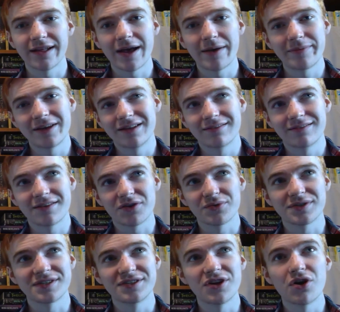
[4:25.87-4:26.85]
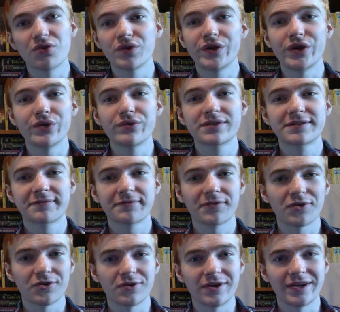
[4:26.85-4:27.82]
I mean, there was no use
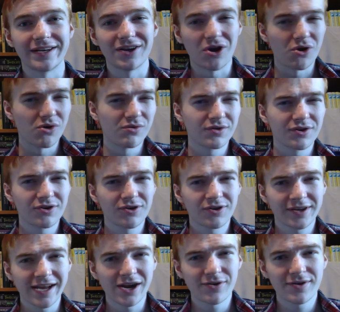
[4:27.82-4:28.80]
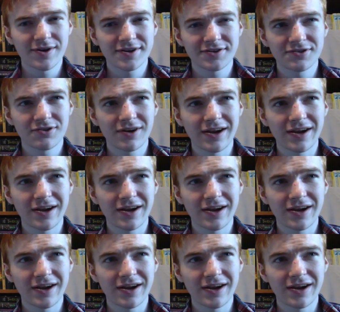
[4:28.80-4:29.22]
for an owner character,